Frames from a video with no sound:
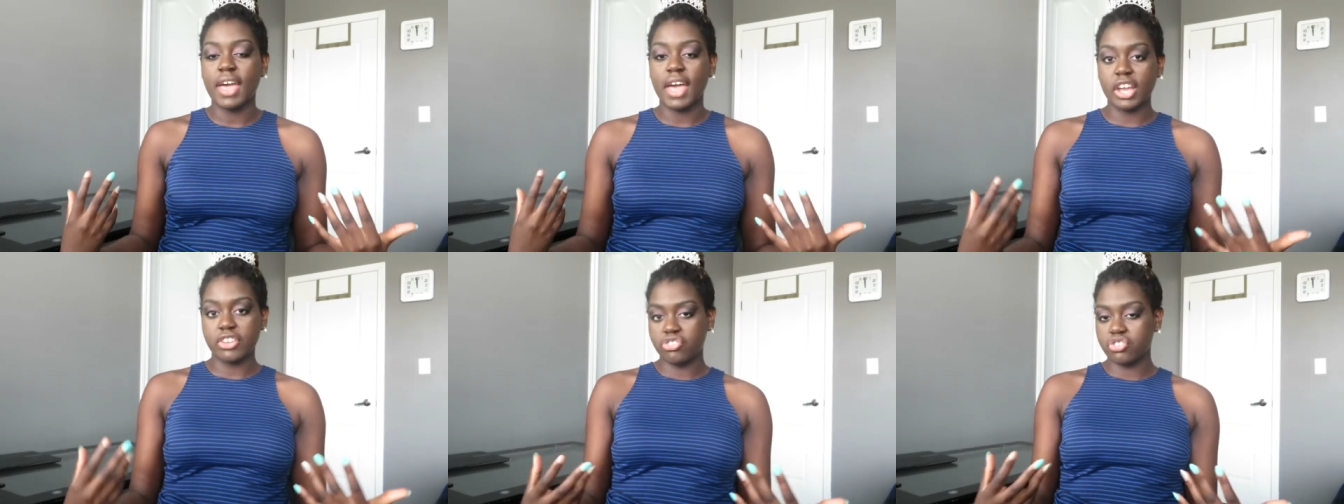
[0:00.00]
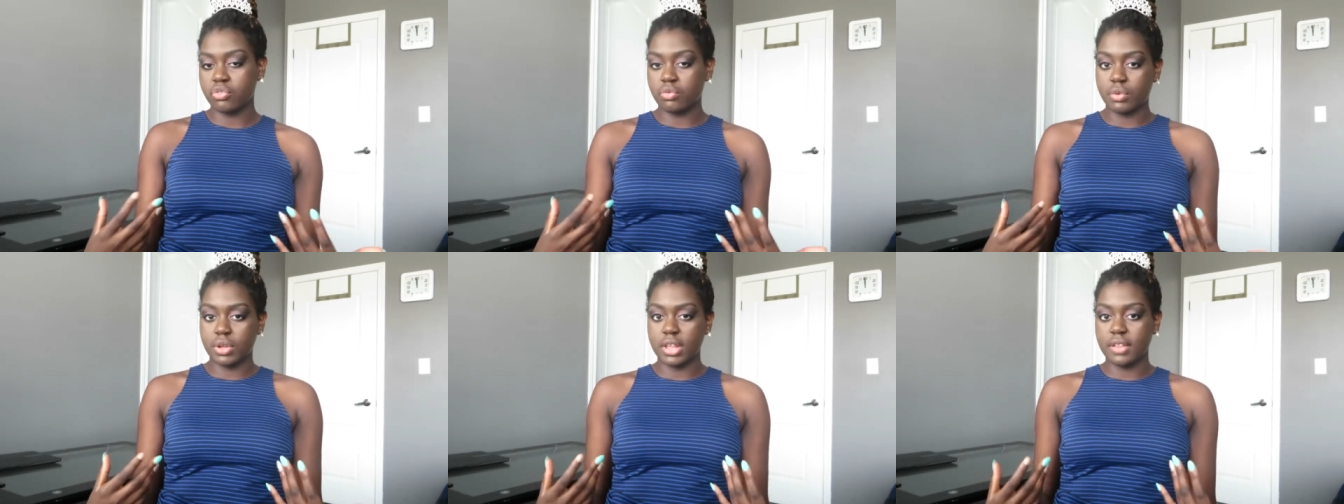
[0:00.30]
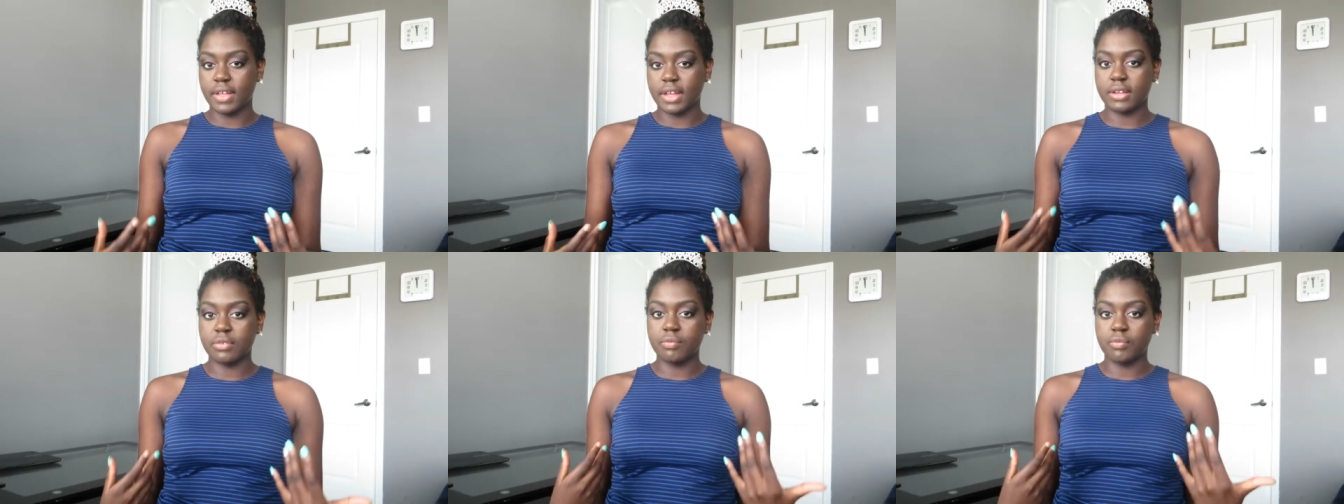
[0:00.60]
I actually really
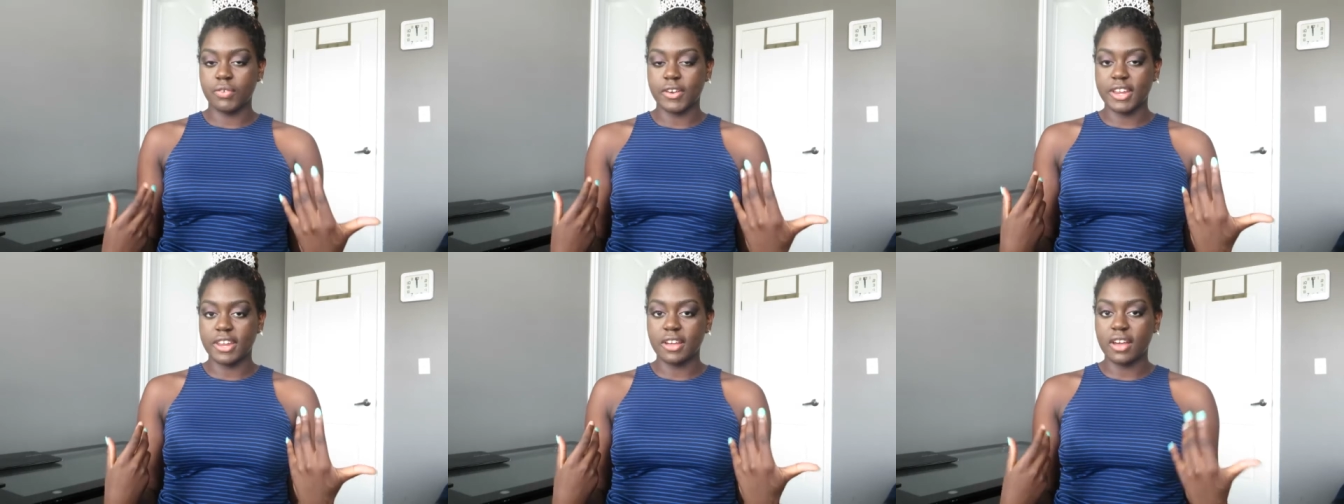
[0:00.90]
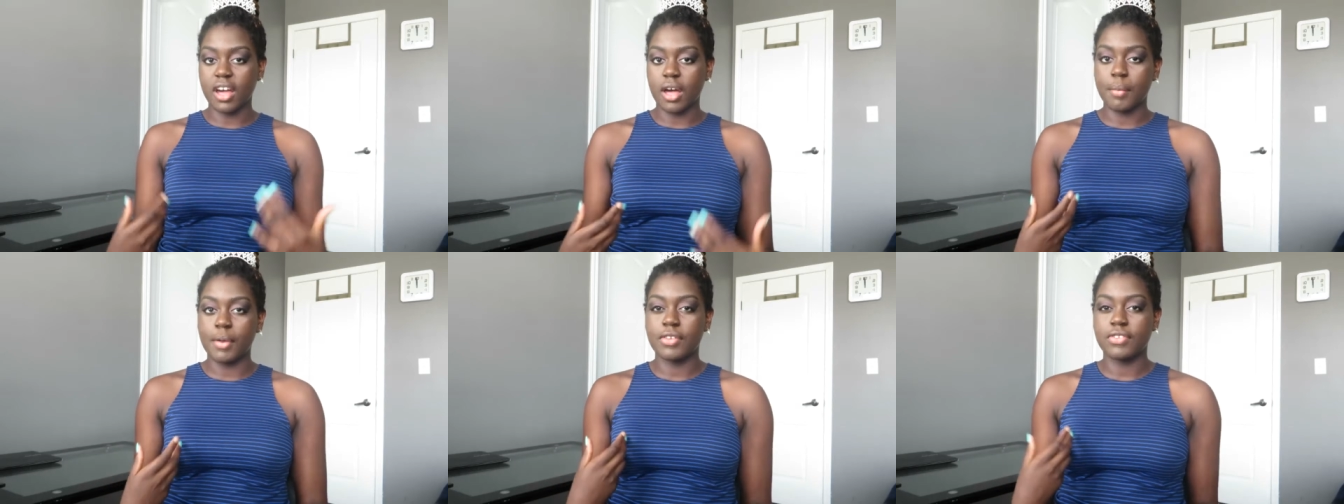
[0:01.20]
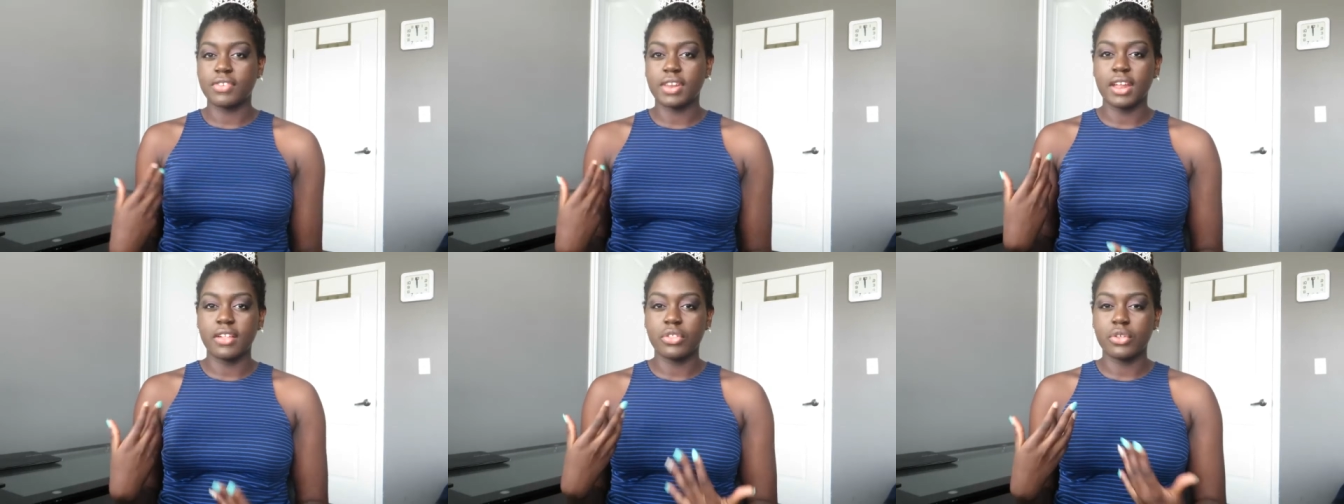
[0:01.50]
like reading
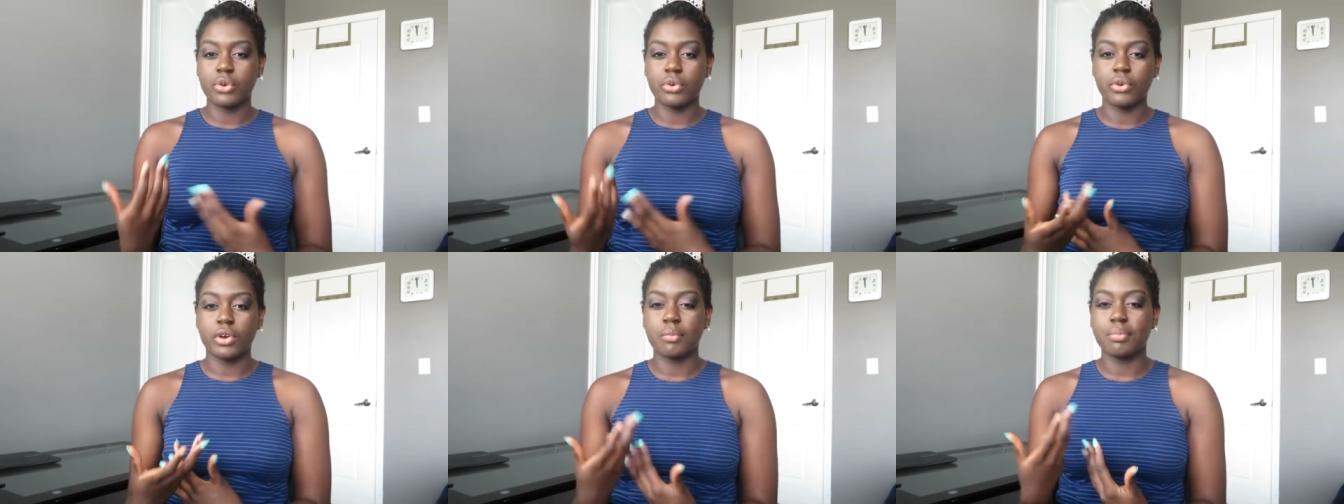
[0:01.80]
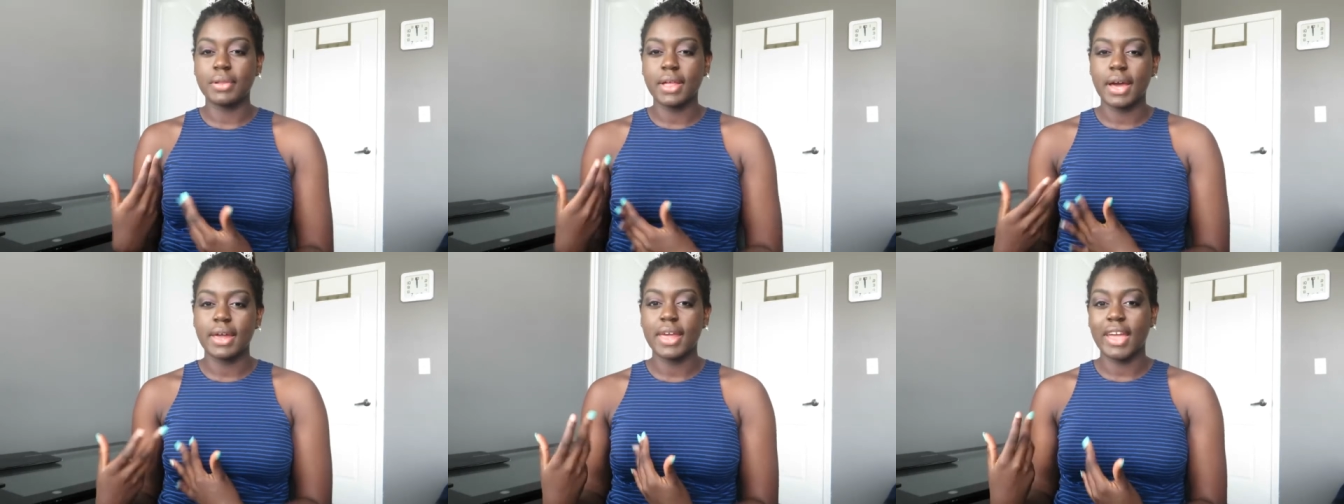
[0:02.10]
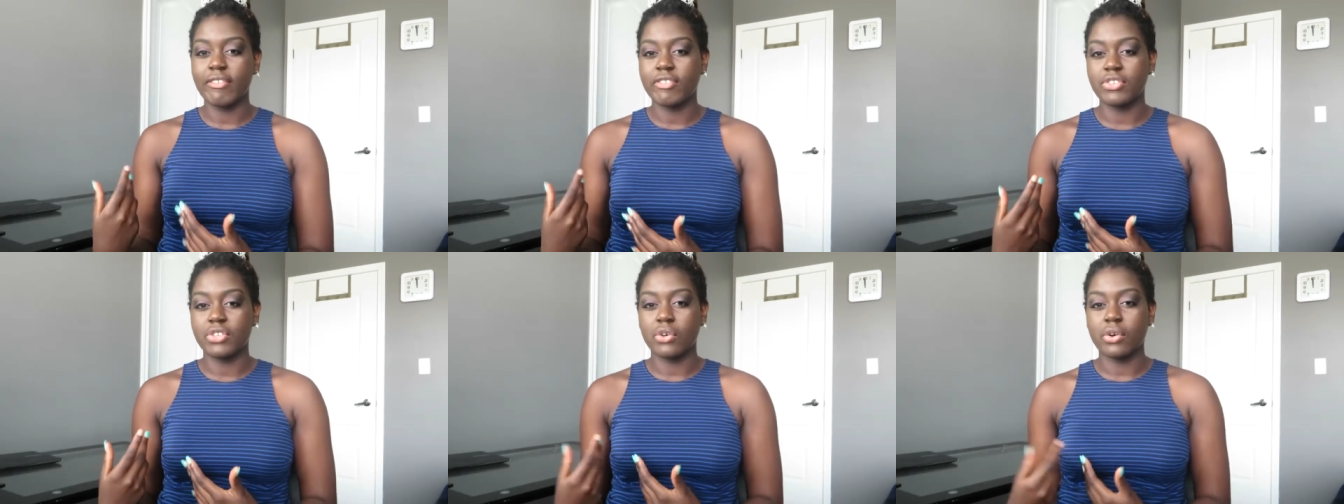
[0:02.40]
comments and I literally reply to
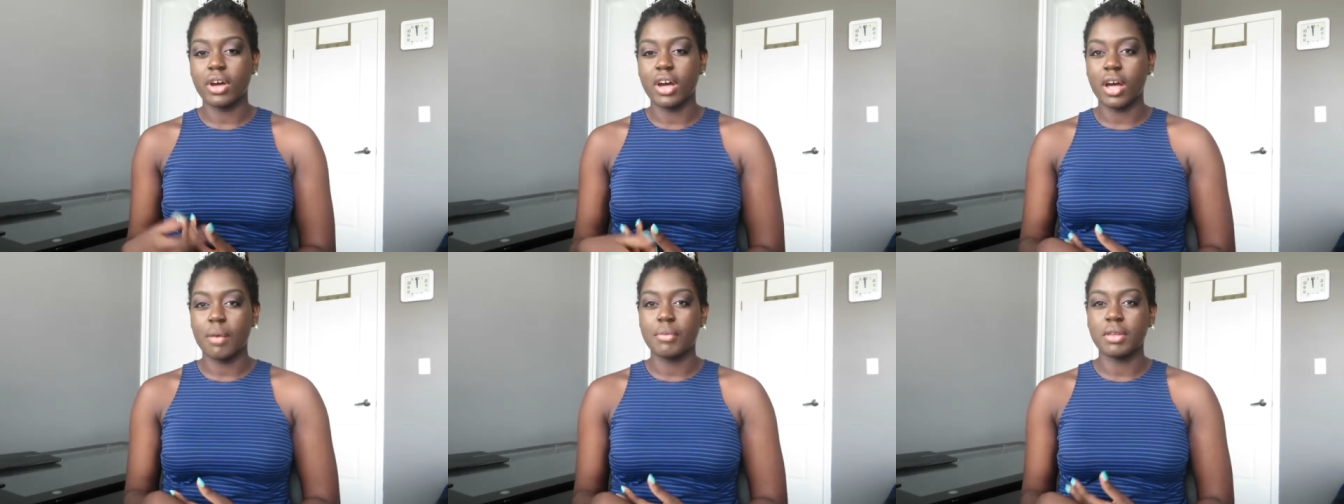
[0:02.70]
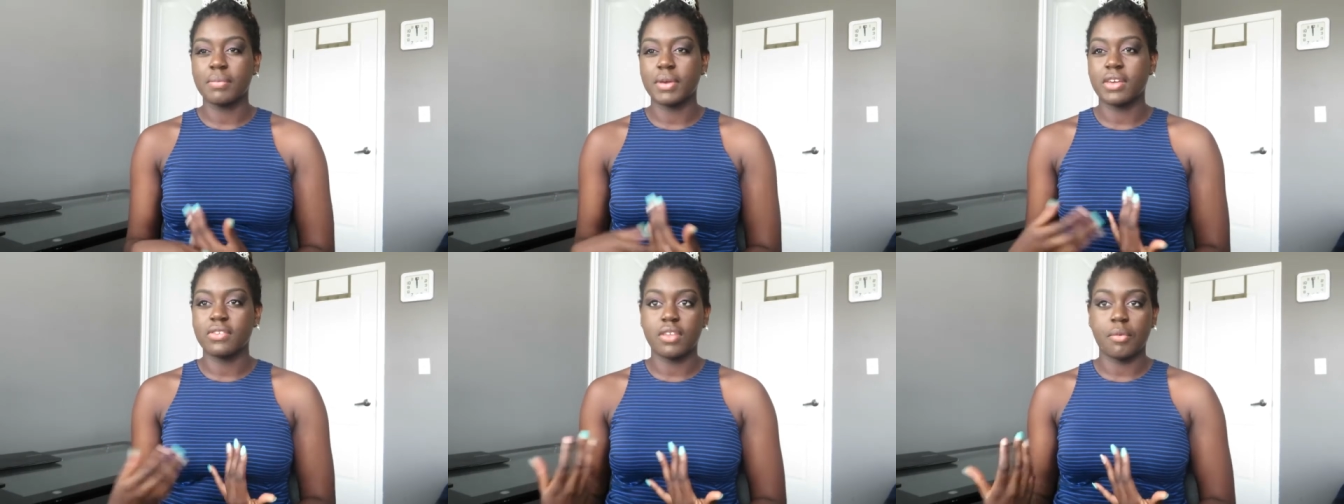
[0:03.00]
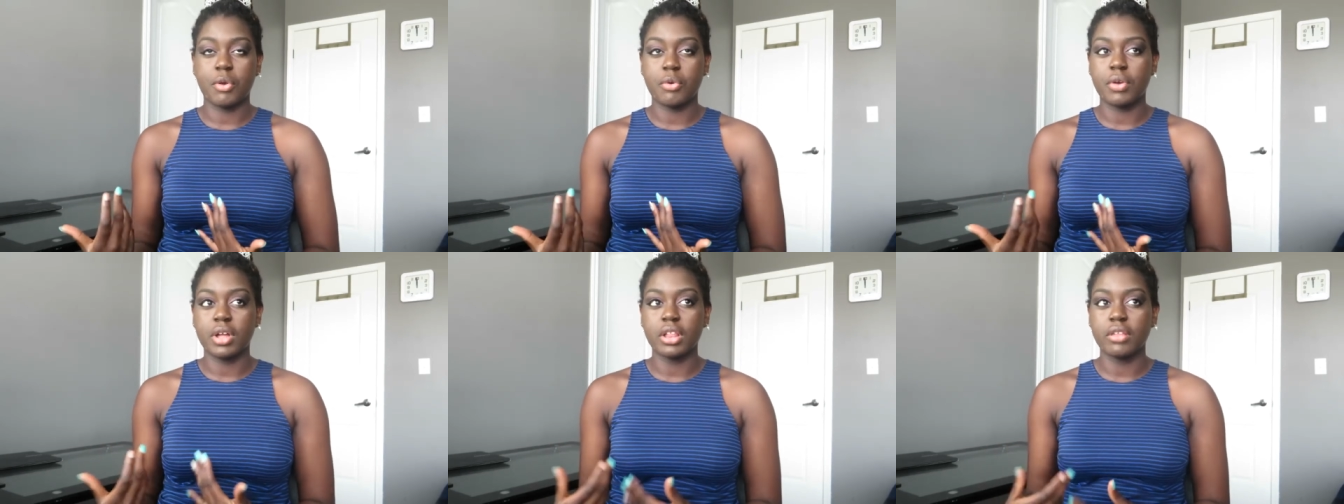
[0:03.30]
every single comment because
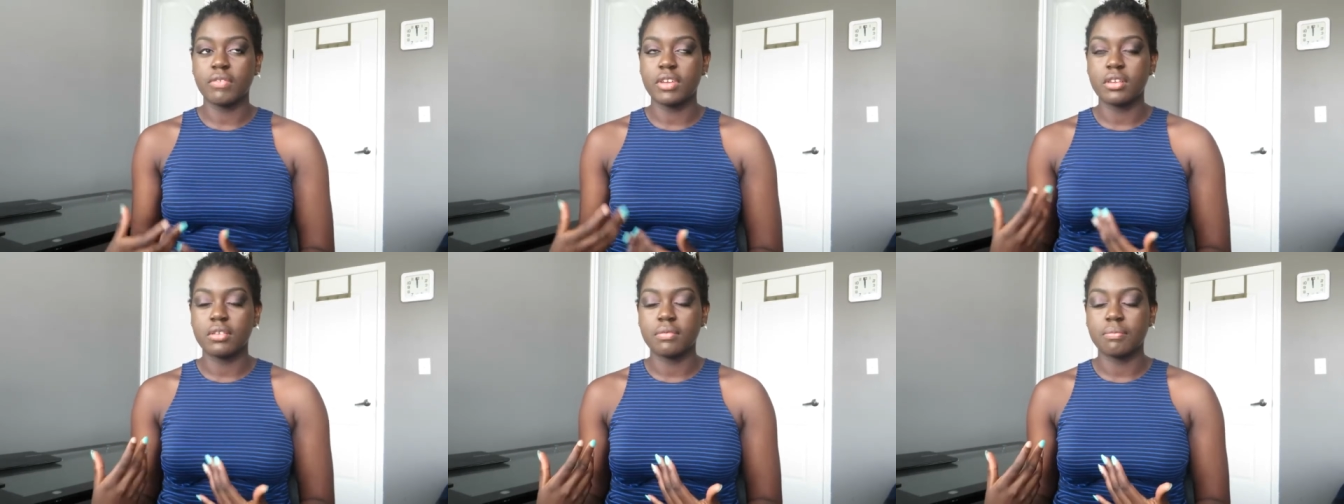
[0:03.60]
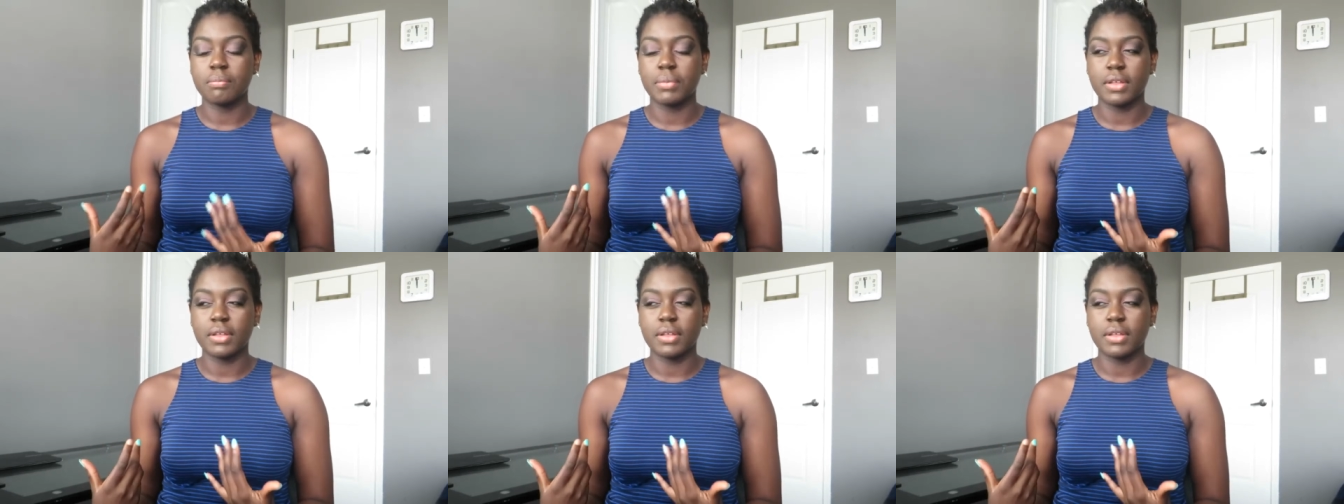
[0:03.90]
I'm irrelevant,